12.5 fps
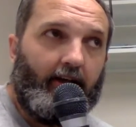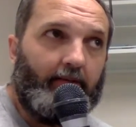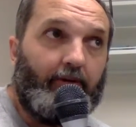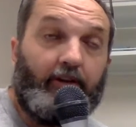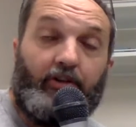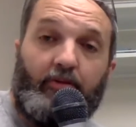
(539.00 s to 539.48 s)

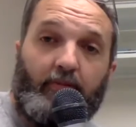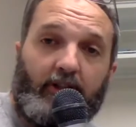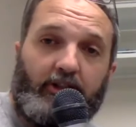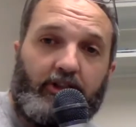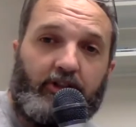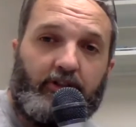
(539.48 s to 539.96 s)
putting too
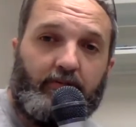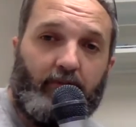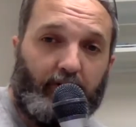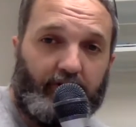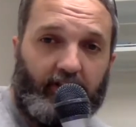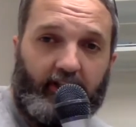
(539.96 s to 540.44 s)
much
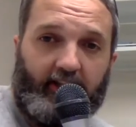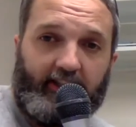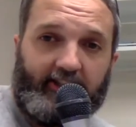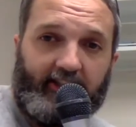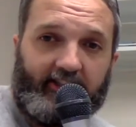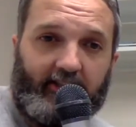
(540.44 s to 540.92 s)
motion into the
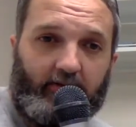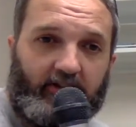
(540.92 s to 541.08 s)
system.